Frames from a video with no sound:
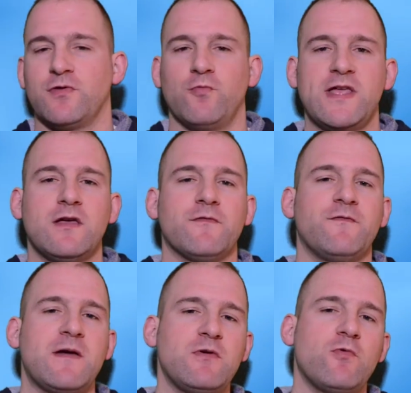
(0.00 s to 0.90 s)
the week of
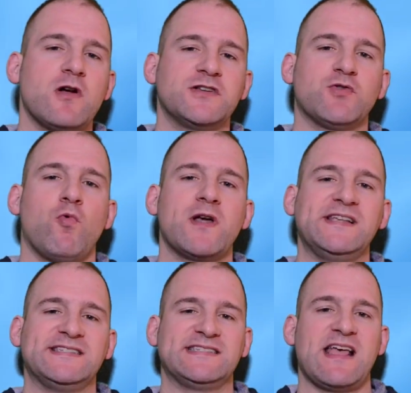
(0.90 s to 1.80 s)
February
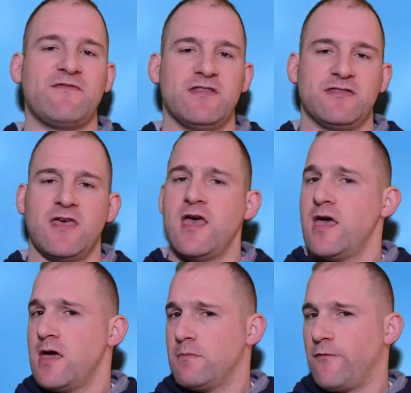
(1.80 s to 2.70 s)
27th.
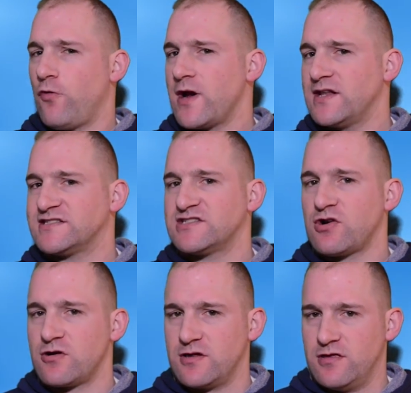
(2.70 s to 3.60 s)
Before I get
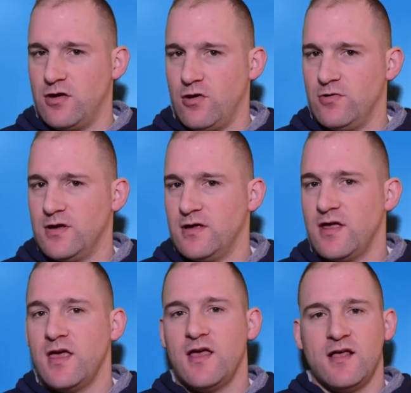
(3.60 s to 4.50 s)
started though,
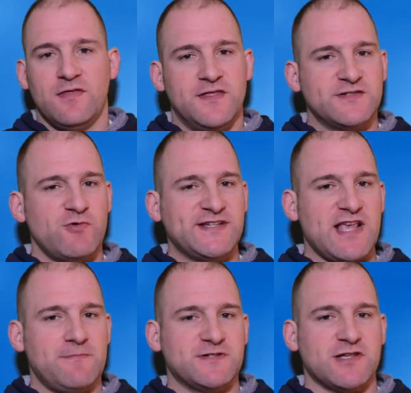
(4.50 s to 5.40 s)
this week's
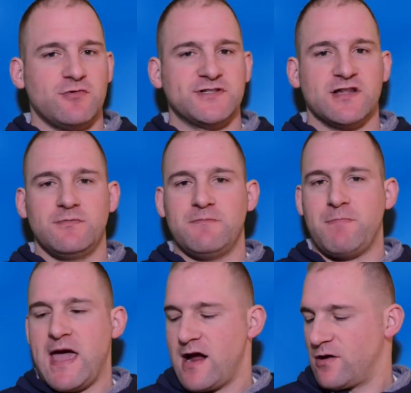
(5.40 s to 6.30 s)
episode is going to be
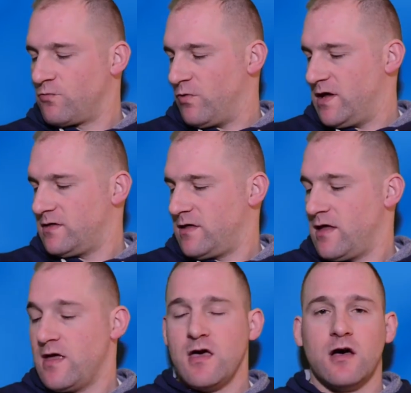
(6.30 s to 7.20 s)
paired with
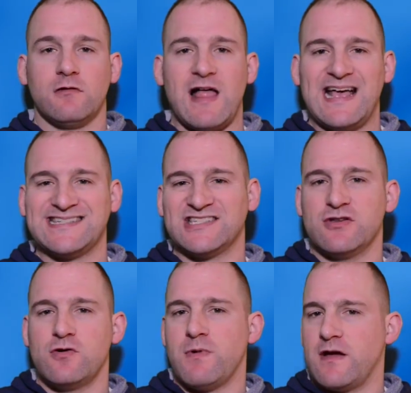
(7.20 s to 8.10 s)
A Last
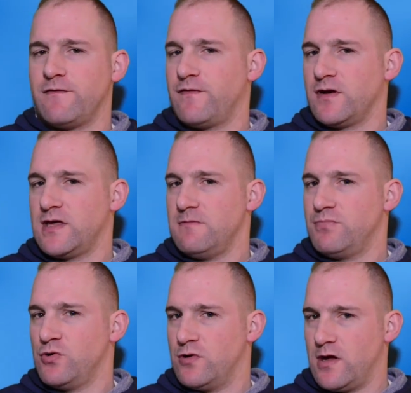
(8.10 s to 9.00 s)
Snow by Funky
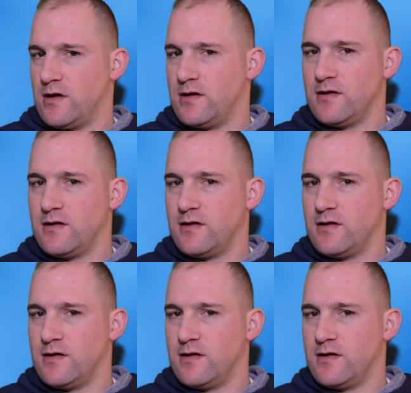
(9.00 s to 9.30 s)
Buddha.